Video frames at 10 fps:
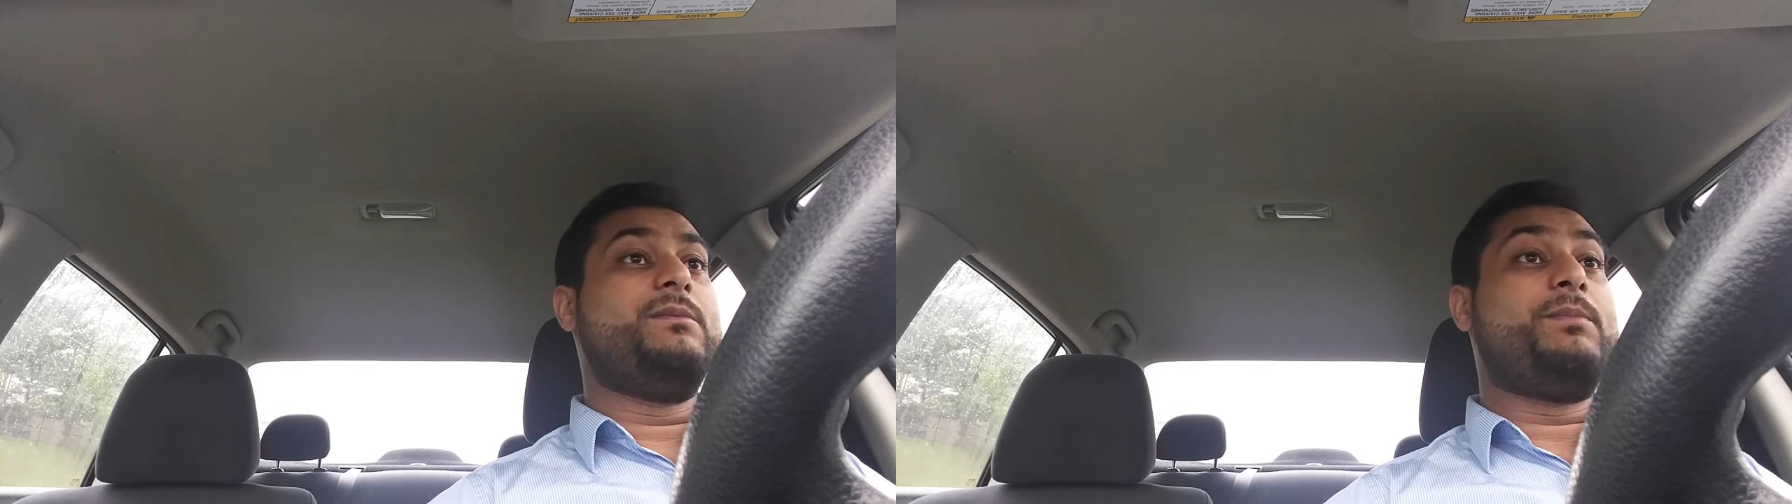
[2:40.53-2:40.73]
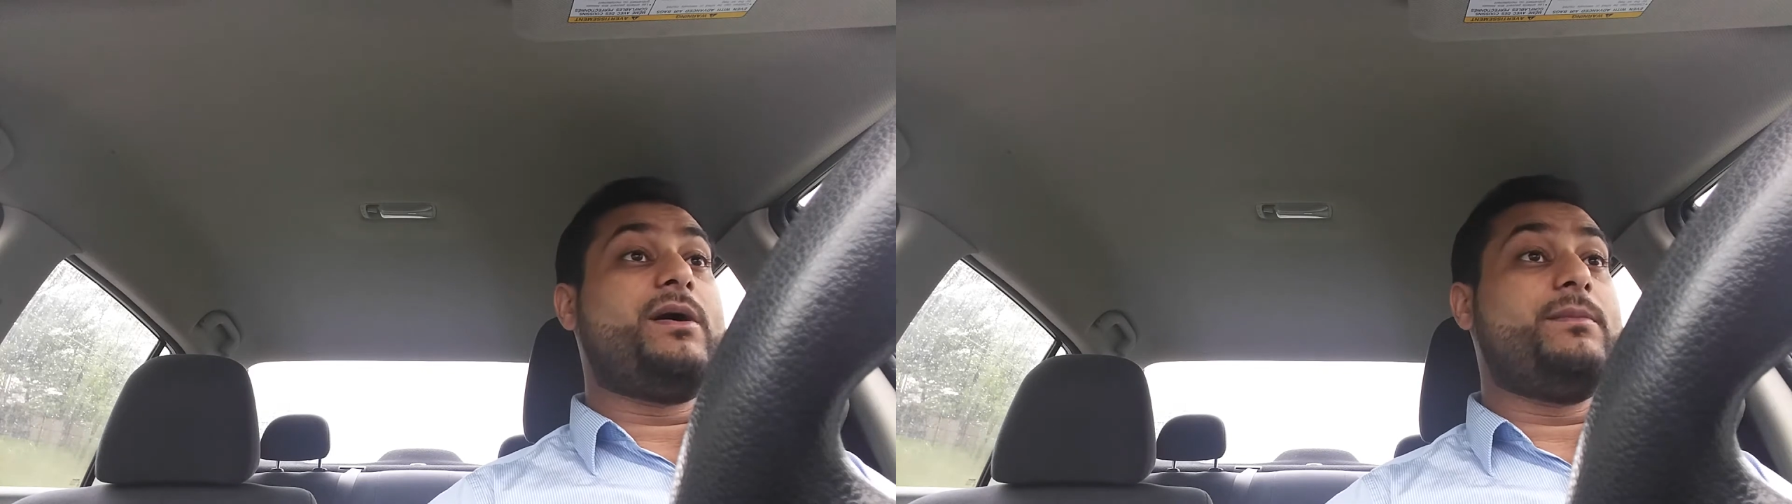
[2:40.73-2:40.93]

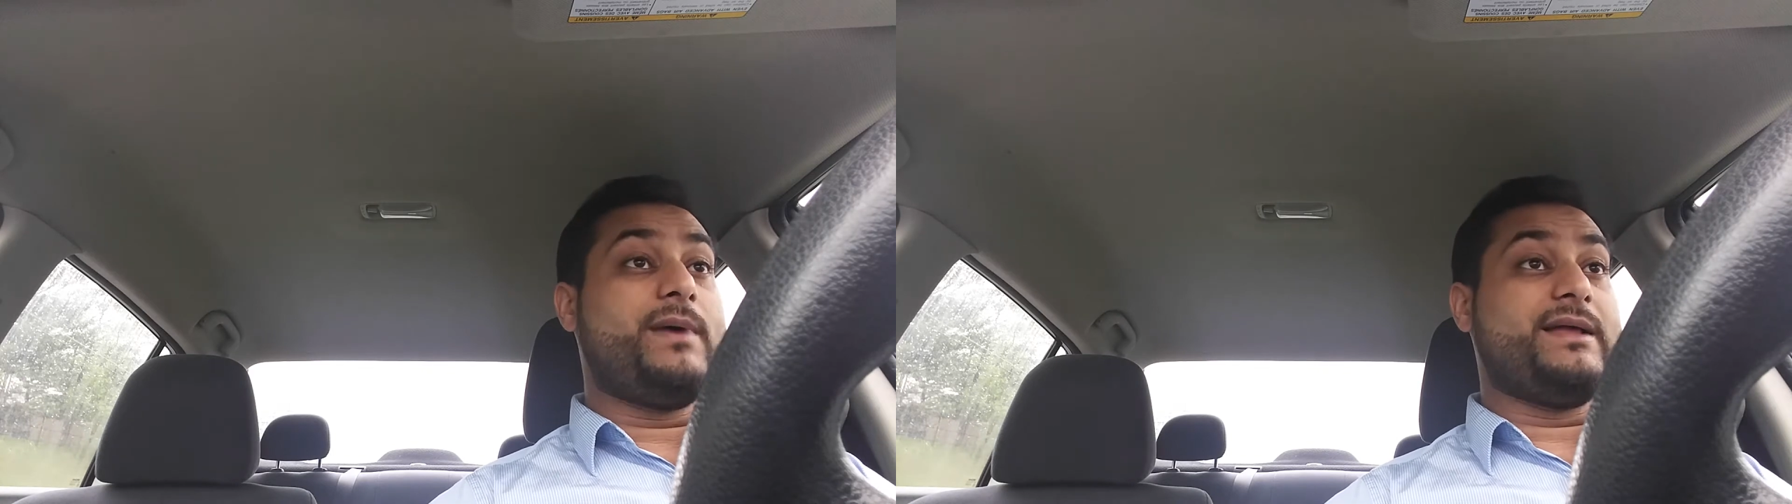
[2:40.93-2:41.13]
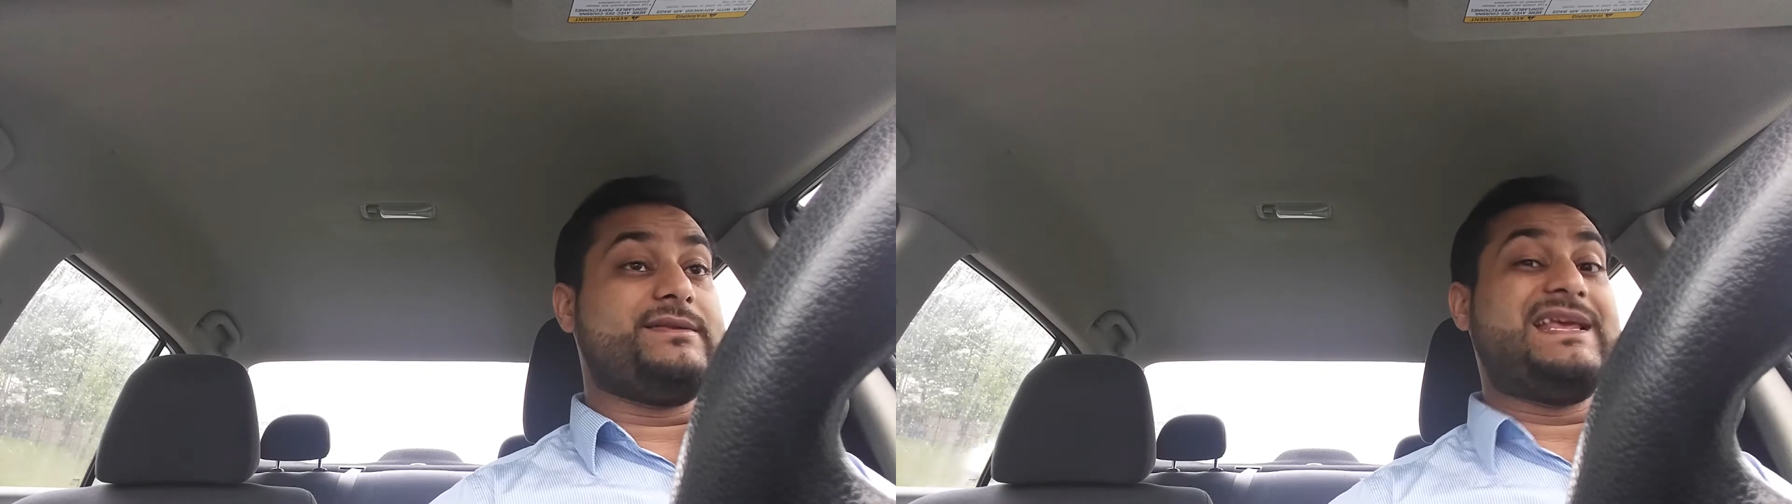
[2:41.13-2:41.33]
per
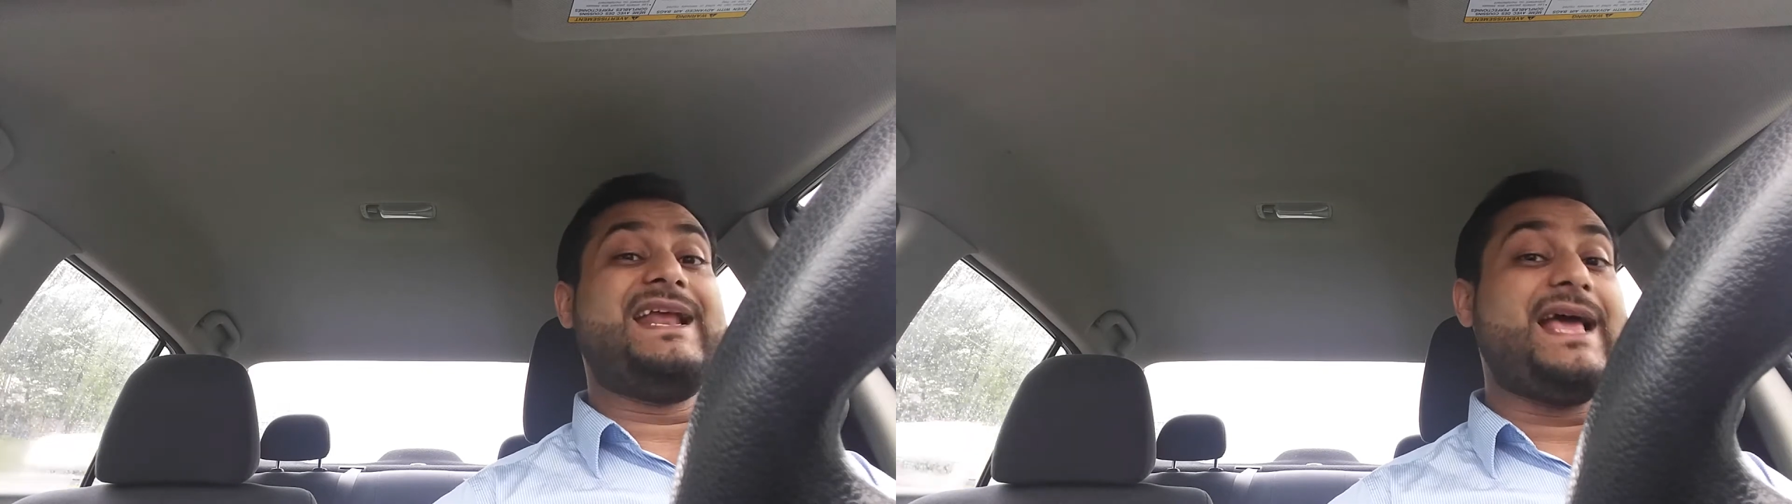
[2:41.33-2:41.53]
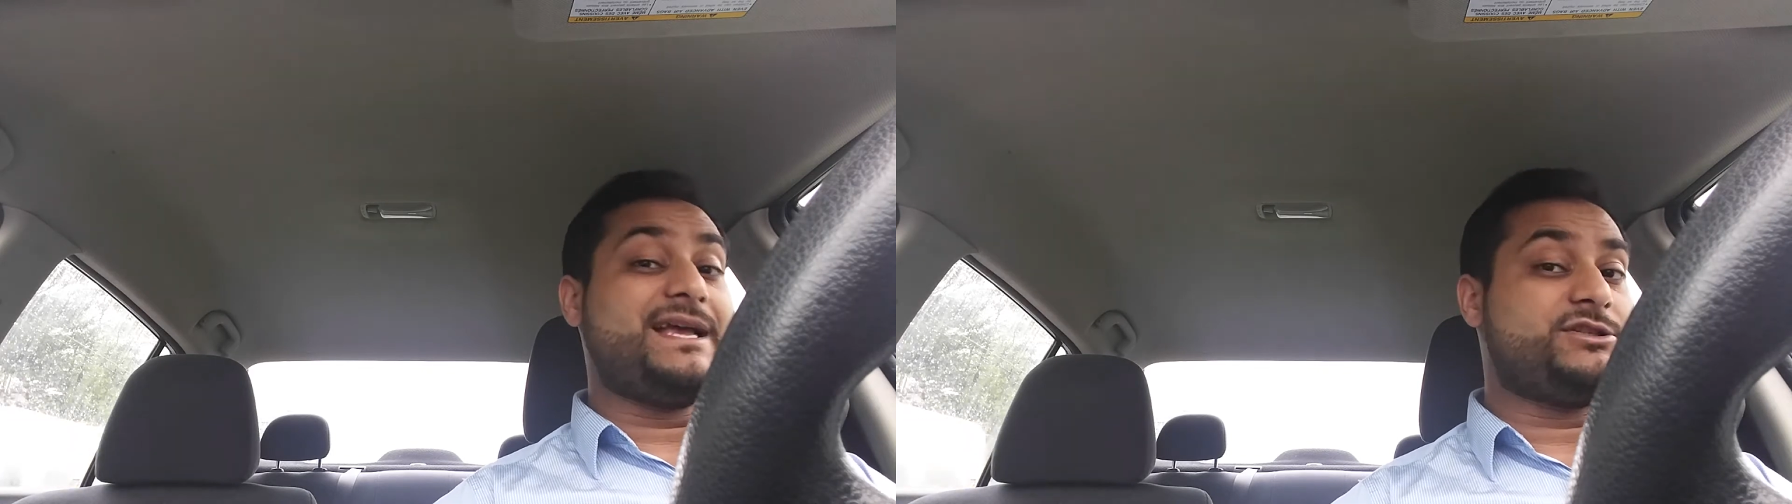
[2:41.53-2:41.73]
month
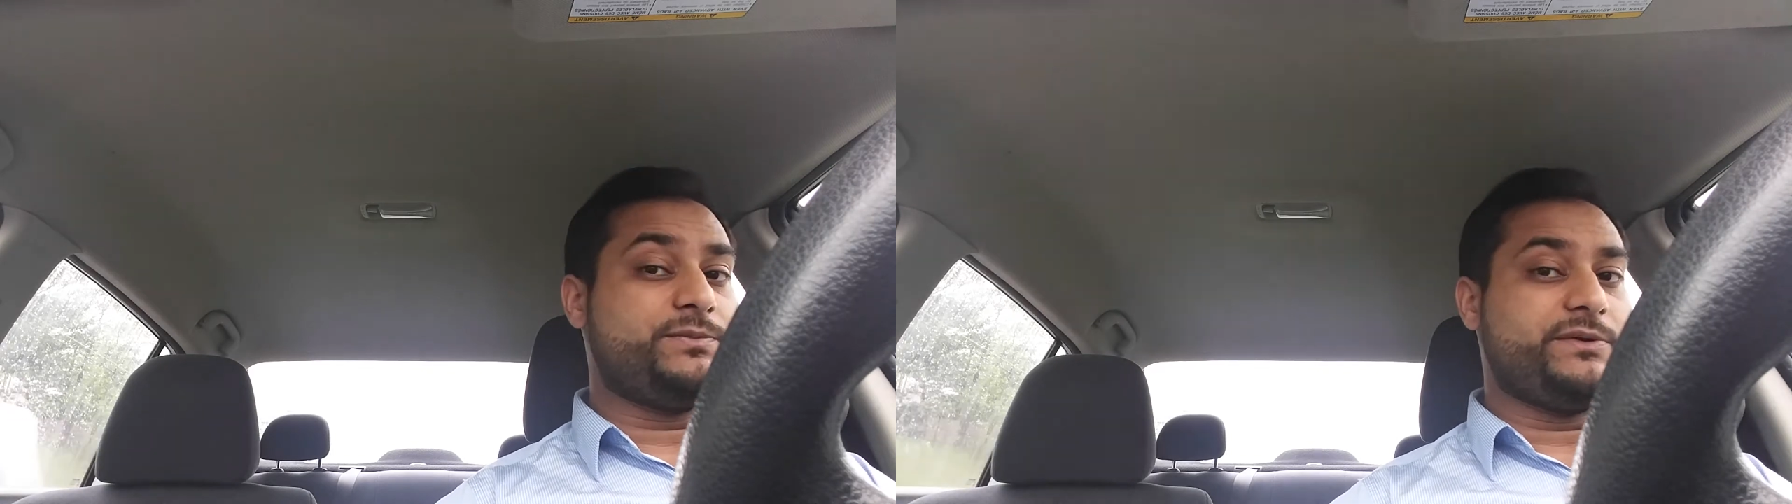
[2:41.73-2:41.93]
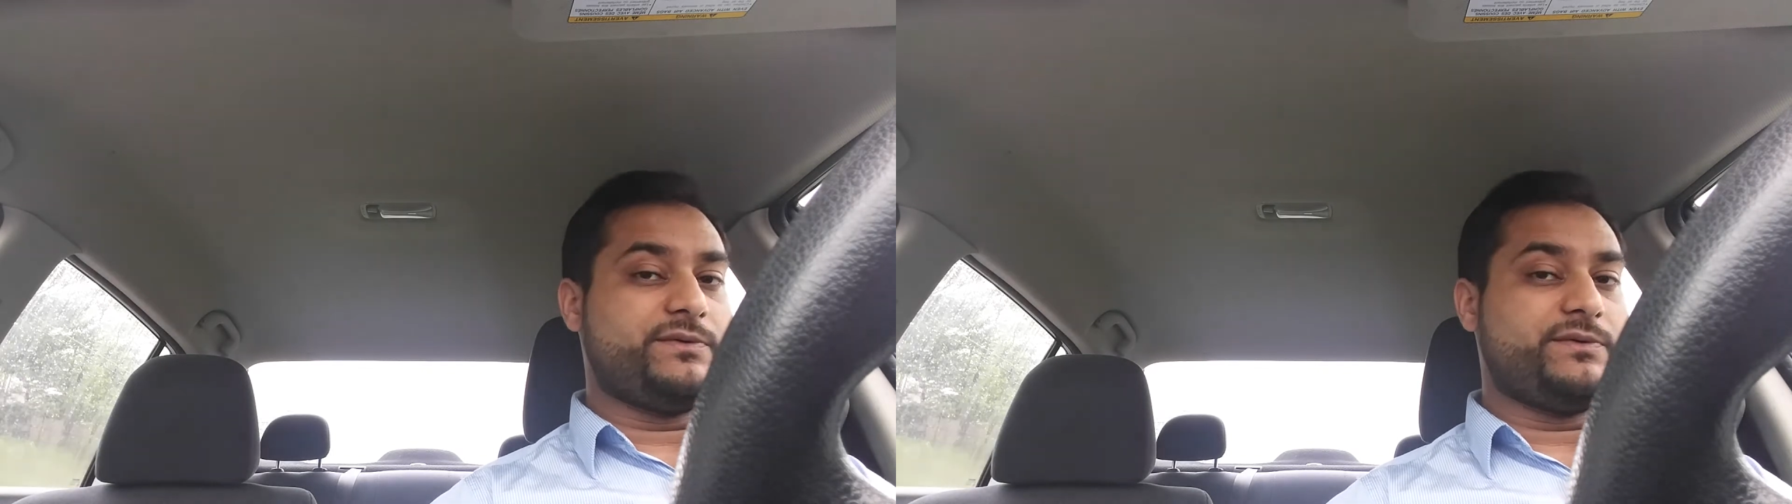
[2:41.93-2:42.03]
it has to be